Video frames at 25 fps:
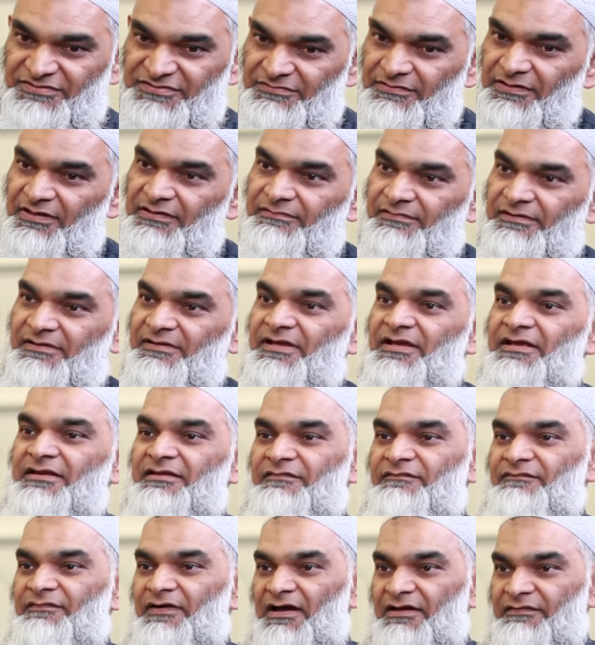
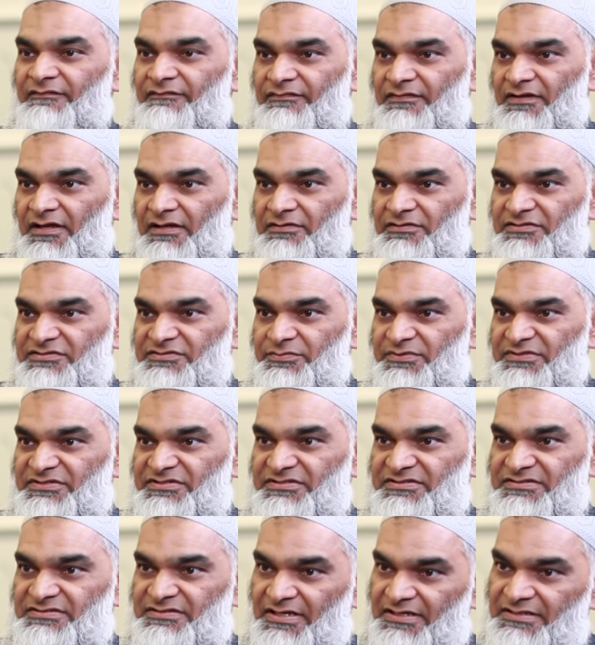285 letters,
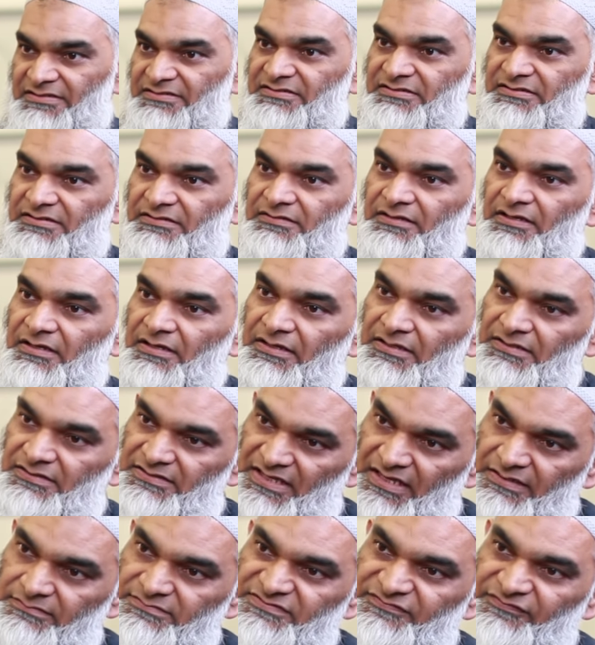which is 19
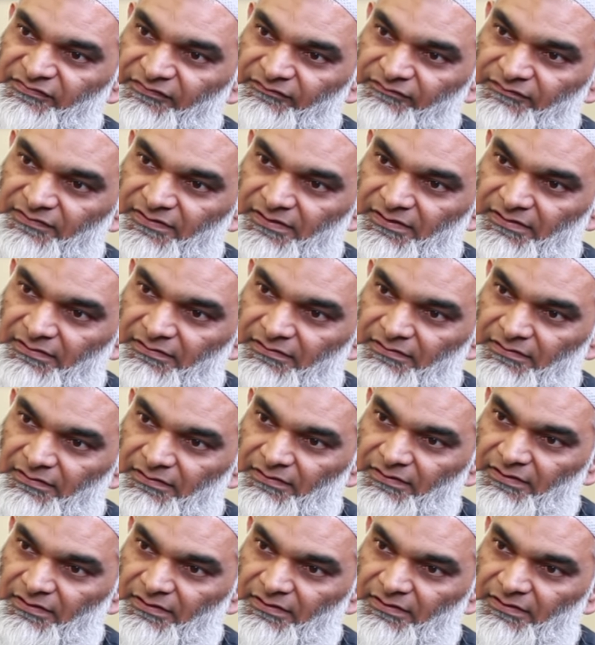times 15.